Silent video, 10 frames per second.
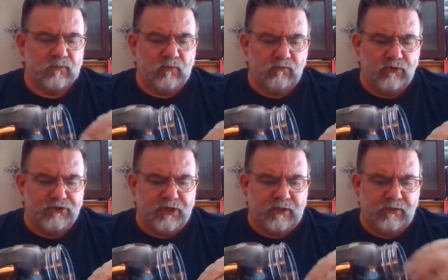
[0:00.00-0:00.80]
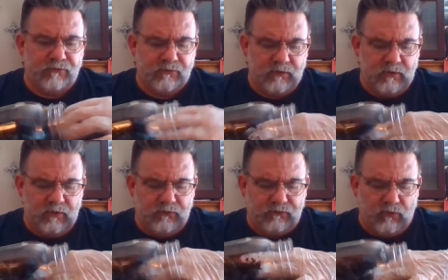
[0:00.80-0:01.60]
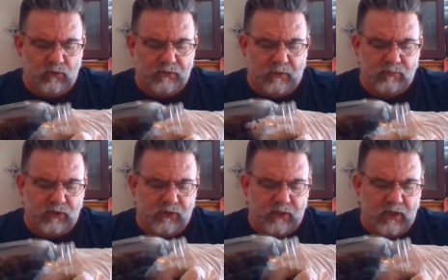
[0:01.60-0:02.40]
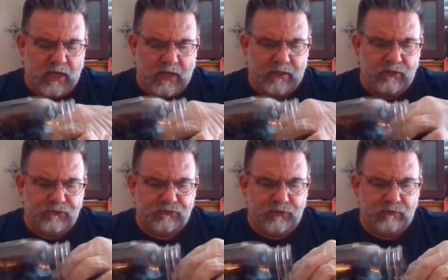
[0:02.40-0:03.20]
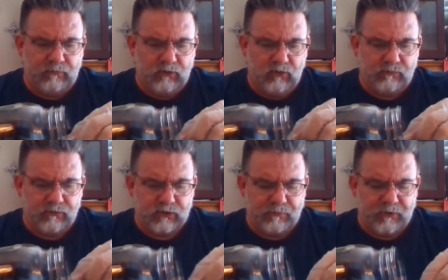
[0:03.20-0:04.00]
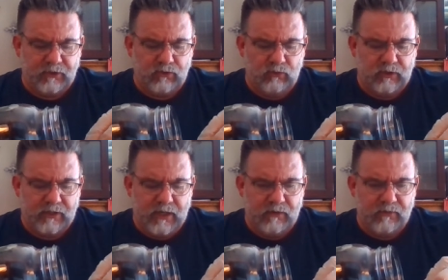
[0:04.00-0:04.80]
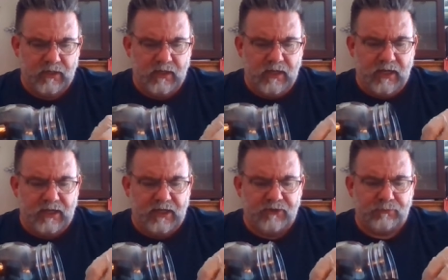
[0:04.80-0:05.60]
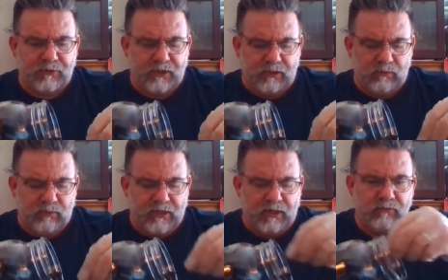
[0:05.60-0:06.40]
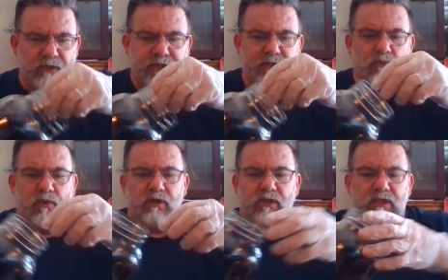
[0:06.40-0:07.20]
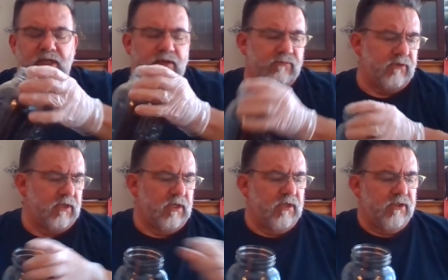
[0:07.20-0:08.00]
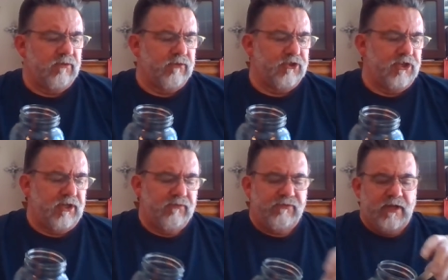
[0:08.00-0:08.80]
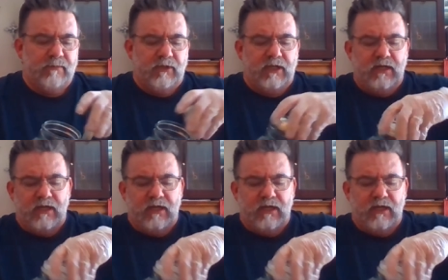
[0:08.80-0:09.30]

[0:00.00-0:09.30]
Virginias. so they burn a little hotter. So you look for something to cool it down. And in this particular blend, I really didn't want to leave the Virginia family, and